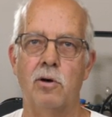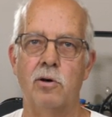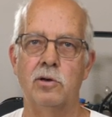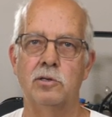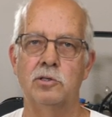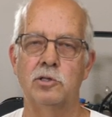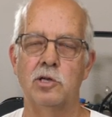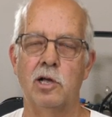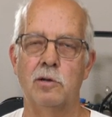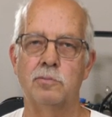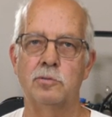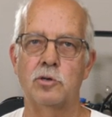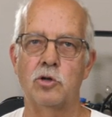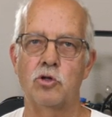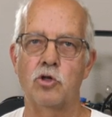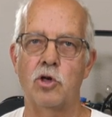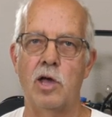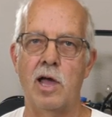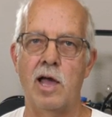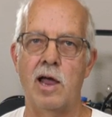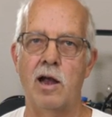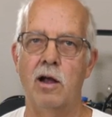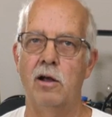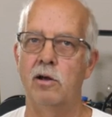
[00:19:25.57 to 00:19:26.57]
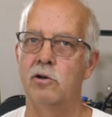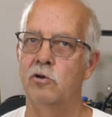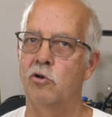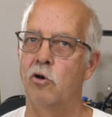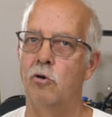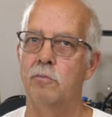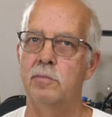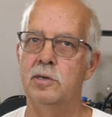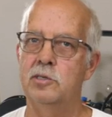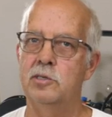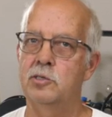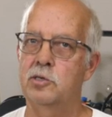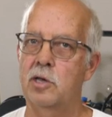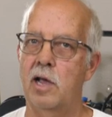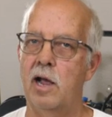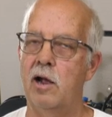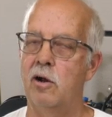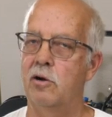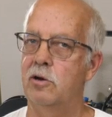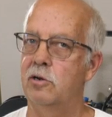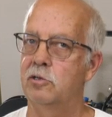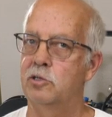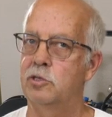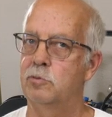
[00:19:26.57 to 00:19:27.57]
Always helps the channel. And don't be
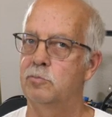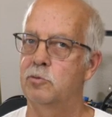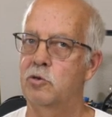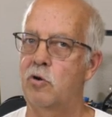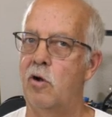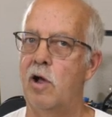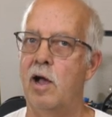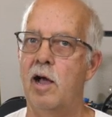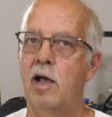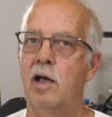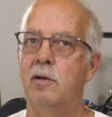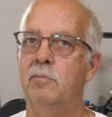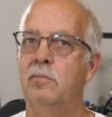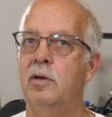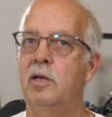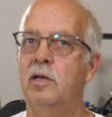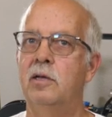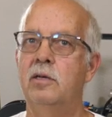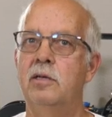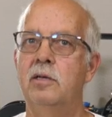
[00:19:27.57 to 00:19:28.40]
scared to subscribe.